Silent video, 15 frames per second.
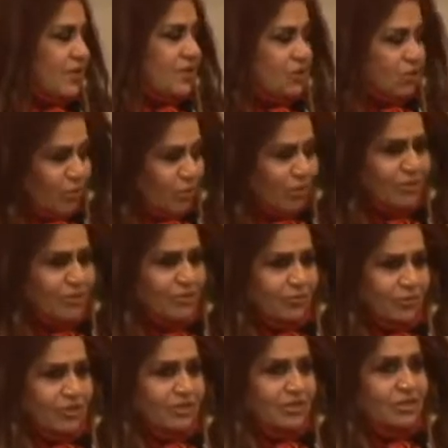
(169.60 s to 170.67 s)
No one in the
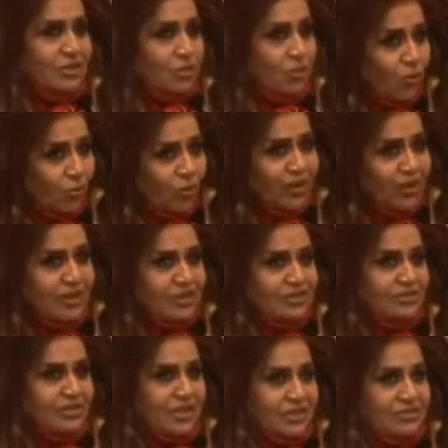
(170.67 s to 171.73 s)
world, no one has a
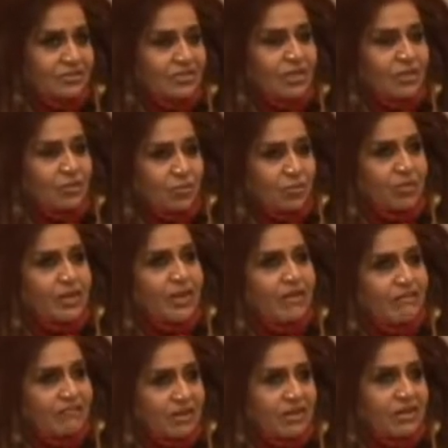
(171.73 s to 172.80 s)
right to tell a woman
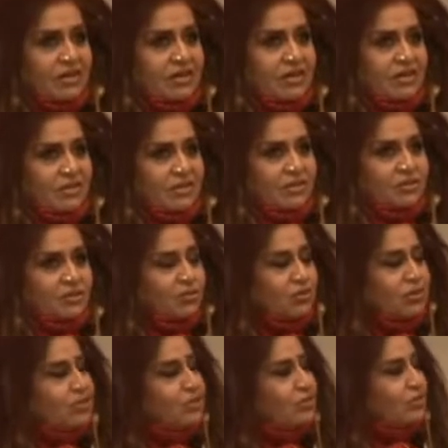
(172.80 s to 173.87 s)
ever do
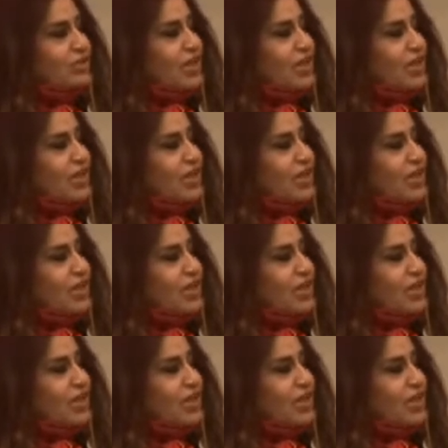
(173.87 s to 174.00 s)
this, do